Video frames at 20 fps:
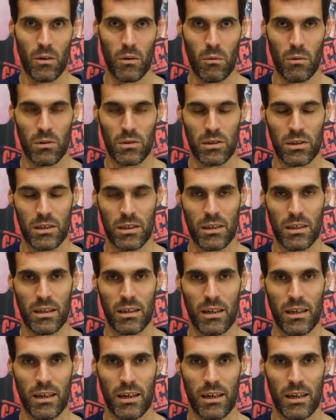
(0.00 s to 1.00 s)
was
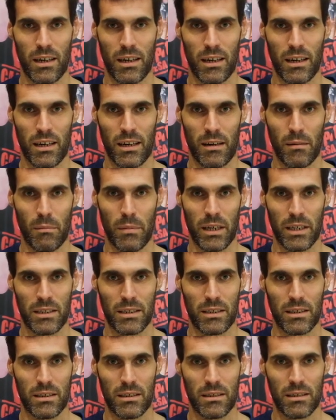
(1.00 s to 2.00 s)
an
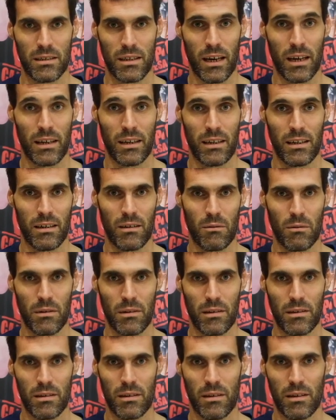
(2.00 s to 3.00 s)
amazing title
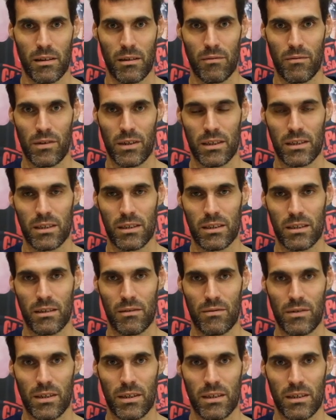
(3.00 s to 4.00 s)
with the
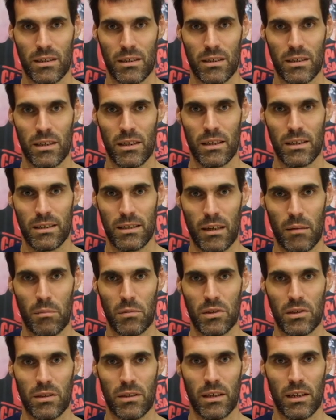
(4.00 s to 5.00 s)
first
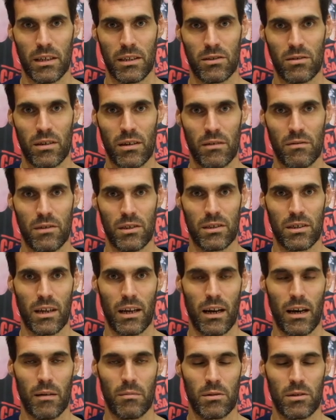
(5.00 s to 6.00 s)
champions in the history of this
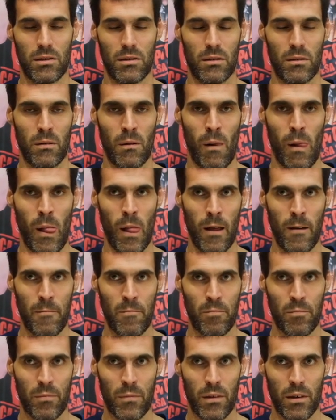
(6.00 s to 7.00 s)
club. So
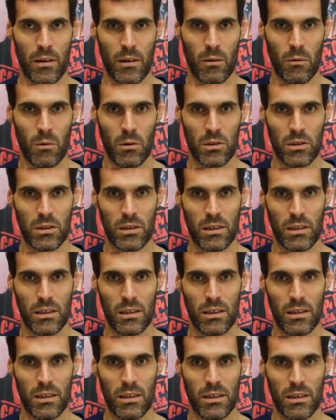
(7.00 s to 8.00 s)
it was
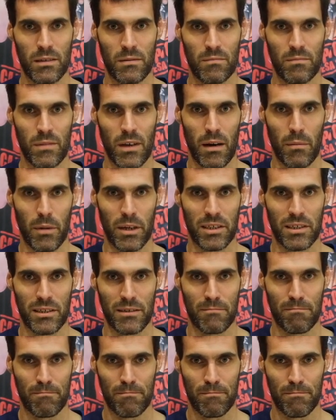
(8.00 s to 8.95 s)
amazing.